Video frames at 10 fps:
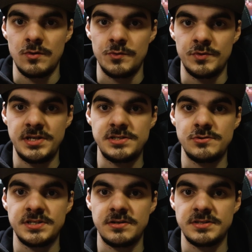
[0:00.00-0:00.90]
With these new
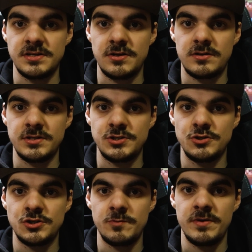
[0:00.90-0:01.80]
skills and knowledge,
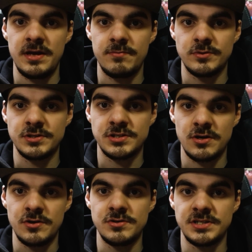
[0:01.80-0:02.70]
you should be able to
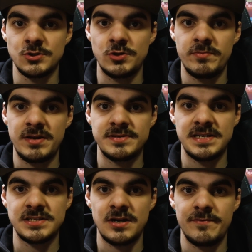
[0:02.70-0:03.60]
start using Streamlabs
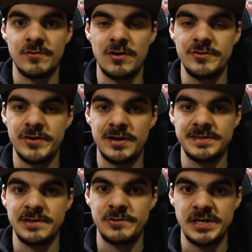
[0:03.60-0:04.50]
Desktop for all your
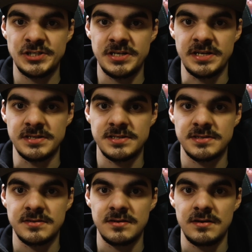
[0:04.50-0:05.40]
content creation
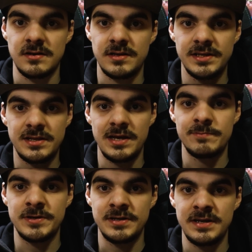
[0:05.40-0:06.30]
needs. Click the
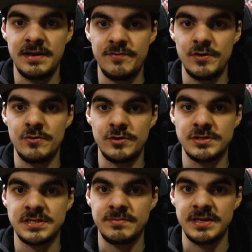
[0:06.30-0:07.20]
like button if you
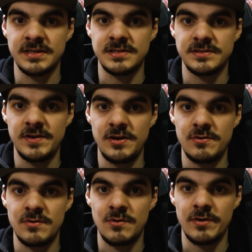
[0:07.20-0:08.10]
learned something in this
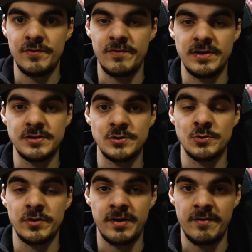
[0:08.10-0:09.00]
video, or if you found the
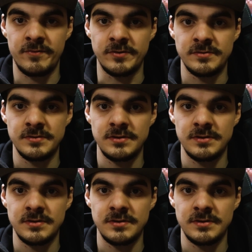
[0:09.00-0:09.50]
tutorial helpful.